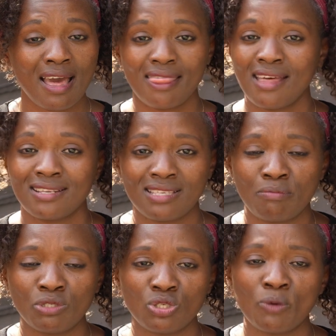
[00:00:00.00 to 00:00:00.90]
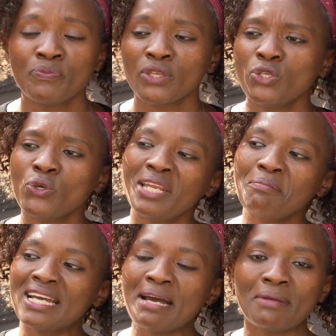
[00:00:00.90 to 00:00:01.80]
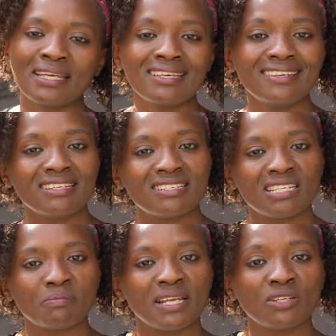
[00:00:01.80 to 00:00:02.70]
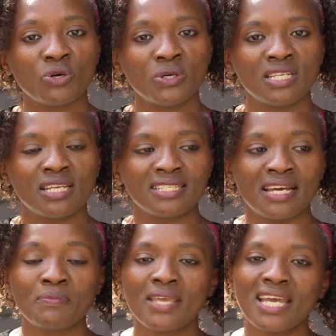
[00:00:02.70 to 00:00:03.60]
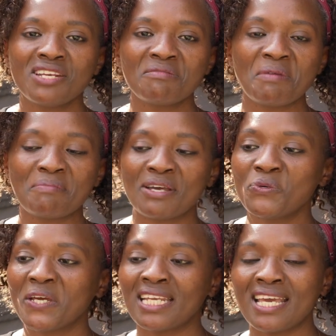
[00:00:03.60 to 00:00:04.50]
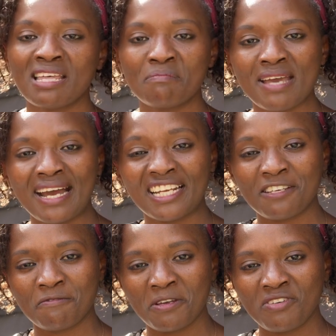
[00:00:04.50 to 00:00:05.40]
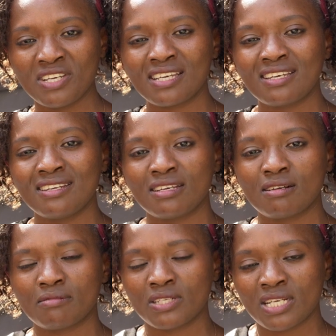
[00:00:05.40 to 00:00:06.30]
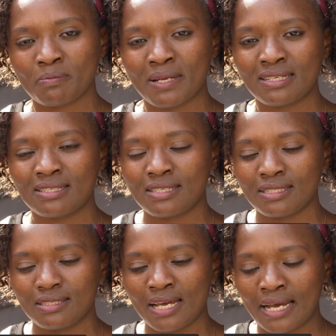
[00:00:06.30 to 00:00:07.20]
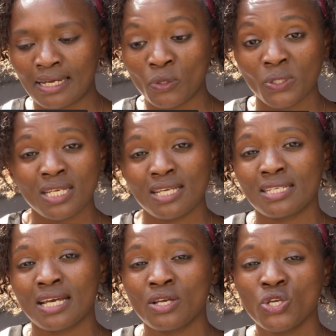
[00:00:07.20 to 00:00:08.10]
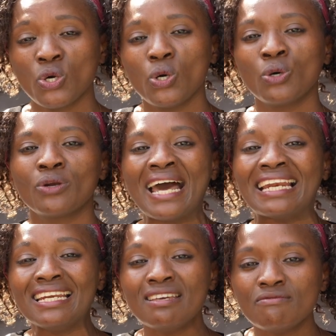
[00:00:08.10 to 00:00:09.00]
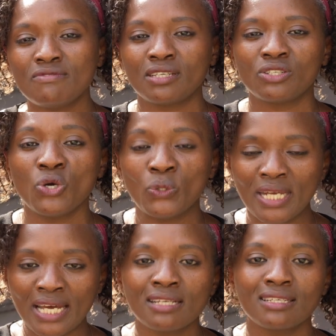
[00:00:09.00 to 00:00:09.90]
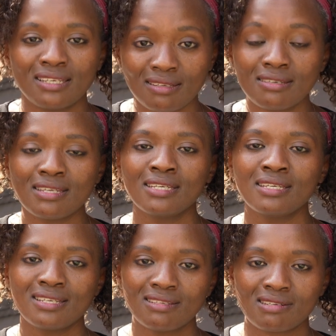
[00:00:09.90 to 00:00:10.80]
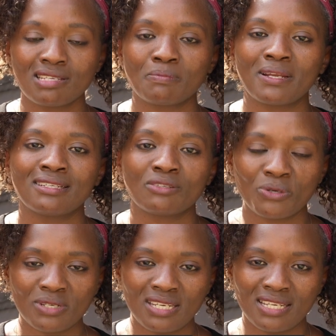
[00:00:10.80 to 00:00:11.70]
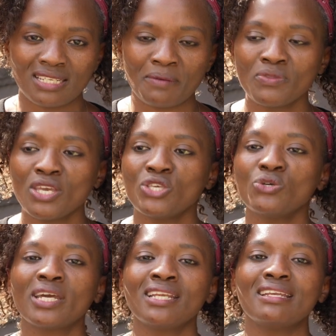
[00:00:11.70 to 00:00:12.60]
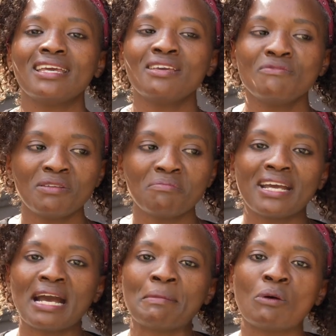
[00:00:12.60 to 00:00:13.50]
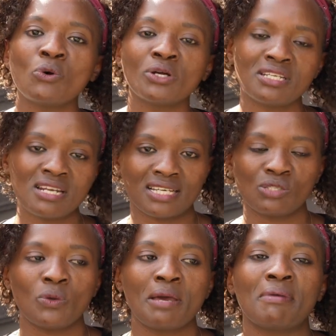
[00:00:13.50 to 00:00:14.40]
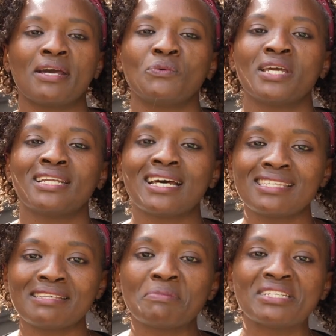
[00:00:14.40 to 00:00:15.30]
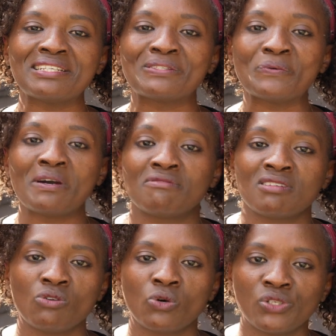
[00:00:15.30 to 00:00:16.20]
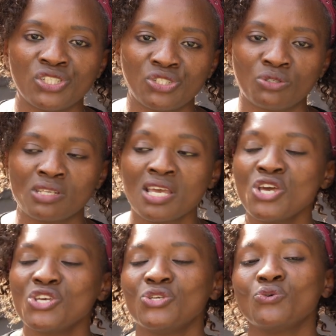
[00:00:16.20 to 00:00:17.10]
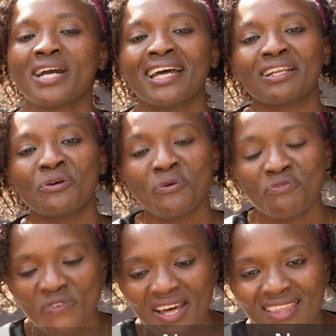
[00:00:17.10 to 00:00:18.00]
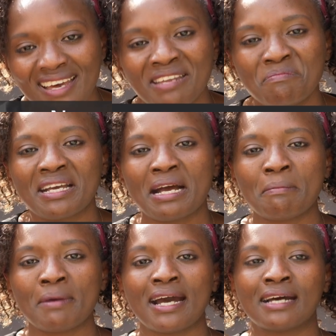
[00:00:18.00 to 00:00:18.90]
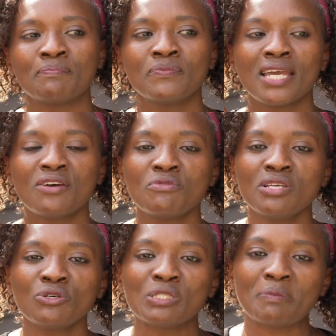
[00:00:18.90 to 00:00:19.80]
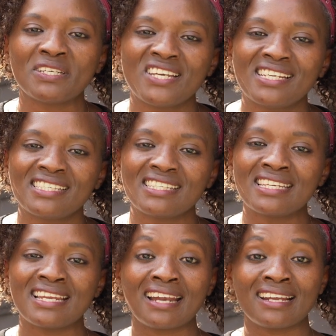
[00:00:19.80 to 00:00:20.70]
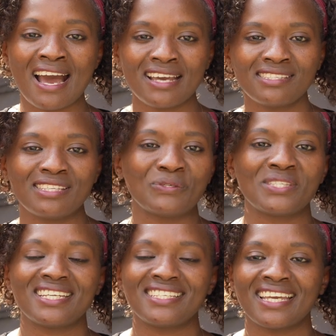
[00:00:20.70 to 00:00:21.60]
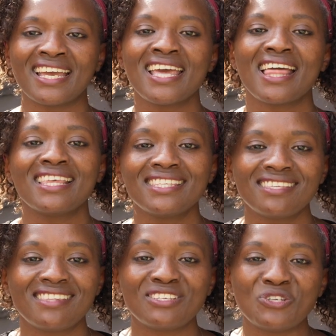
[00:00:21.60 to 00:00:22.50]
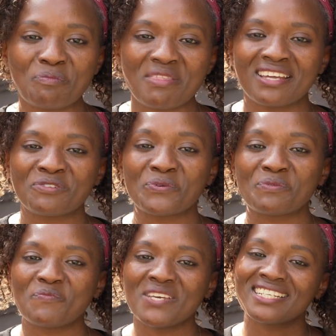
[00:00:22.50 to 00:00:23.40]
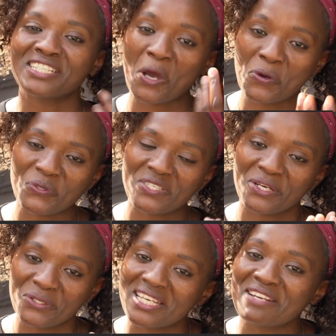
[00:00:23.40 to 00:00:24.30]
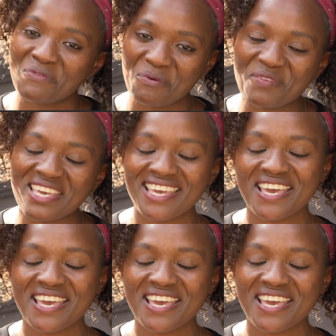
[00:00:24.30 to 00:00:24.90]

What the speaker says: That is up to you. You can become a kidney transplant coordinator. And remember, you can either be a cadaveric kidney transplant coordinator or a living donor kidney transplant coordinator. You can even become a ward nurse, whereby we are nursing patients who have renal conditions. You can go further and become a renal specialist in an ICU setting. This is the job that was being touted for me,